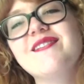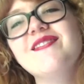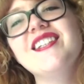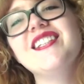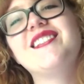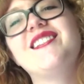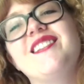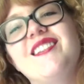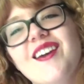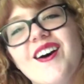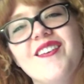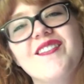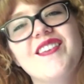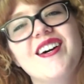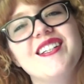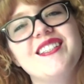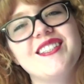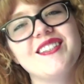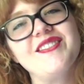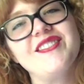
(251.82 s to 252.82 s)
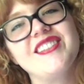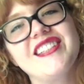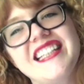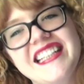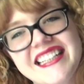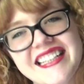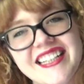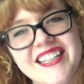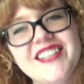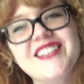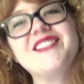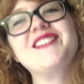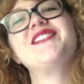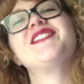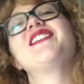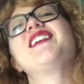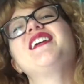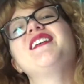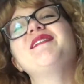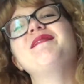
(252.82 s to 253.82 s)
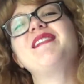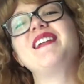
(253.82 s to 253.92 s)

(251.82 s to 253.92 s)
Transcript: me so much of Leo from